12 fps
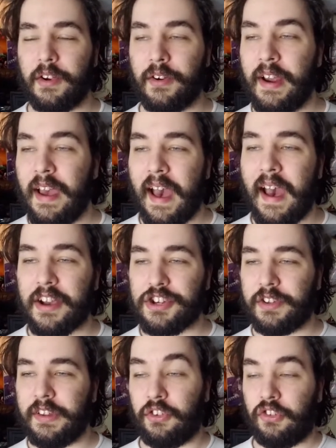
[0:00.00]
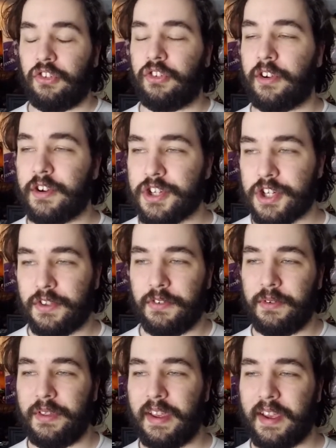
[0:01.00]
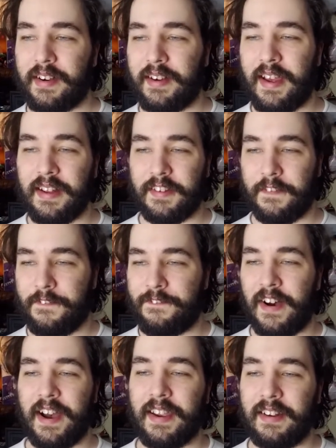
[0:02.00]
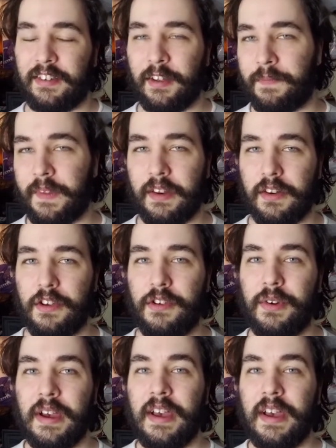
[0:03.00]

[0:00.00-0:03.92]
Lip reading: or actually search through the internet to find something new,